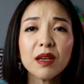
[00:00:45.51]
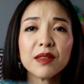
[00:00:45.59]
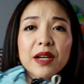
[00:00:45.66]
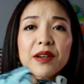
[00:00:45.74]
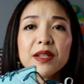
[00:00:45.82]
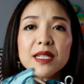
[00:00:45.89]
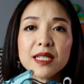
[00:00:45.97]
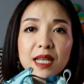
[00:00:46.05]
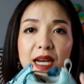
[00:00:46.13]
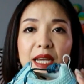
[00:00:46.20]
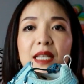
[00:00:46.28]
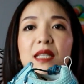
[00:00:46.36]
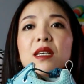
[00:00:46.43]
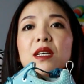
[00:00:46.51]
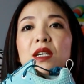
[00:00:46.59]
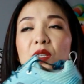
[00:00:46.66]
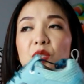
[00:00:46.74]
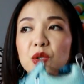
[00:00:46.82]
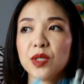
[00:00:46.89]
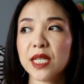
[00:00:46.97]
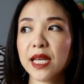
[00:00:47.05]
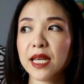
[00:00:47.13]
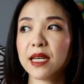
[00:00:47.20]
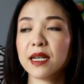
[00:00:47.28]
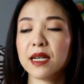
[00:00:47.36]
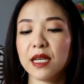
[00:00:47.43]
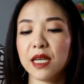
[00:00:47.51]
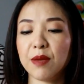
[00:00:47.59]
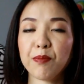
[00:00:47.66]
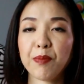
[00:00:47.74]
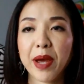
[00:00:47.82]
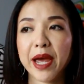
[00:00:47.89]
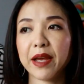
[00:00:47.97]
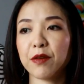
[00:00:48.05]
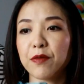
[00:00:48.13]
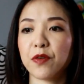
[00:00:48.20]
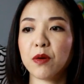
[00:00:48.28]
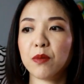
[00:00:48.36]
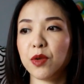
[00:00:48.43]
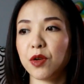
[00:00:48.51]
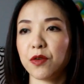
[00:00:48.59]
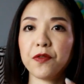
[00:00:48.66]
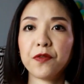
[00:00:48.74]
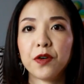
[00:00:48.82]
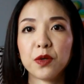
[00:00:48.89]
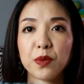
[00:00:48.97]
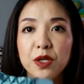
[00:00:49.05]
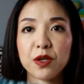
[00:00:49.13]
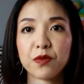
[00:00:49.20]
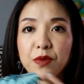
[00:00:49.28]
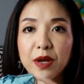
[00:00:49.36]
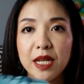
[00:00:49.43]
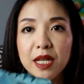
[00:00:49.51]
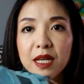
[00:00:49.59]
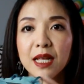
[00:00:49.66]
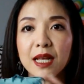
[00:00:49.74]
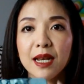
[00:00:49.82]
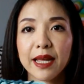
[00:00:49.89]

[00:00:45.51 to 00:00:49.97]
They're designed to take impact from your foot when you're running,